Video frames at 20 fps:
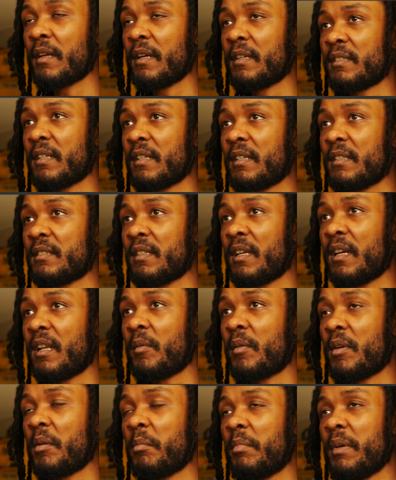case I decide I
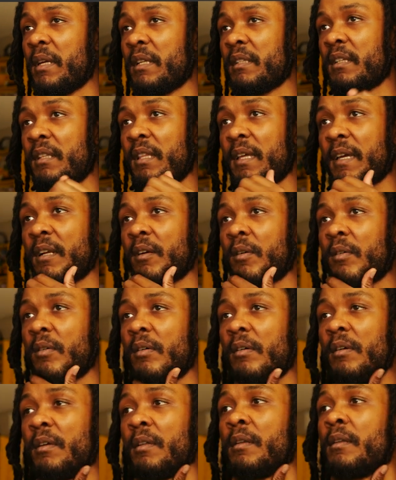want to bend it later
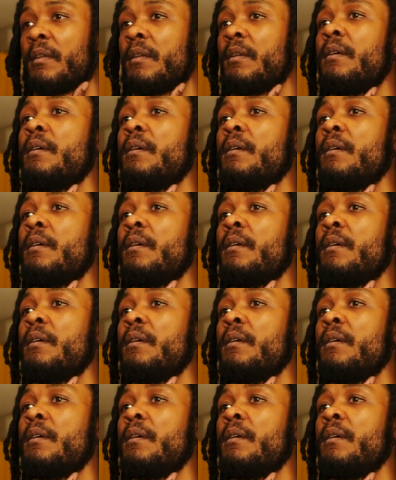on.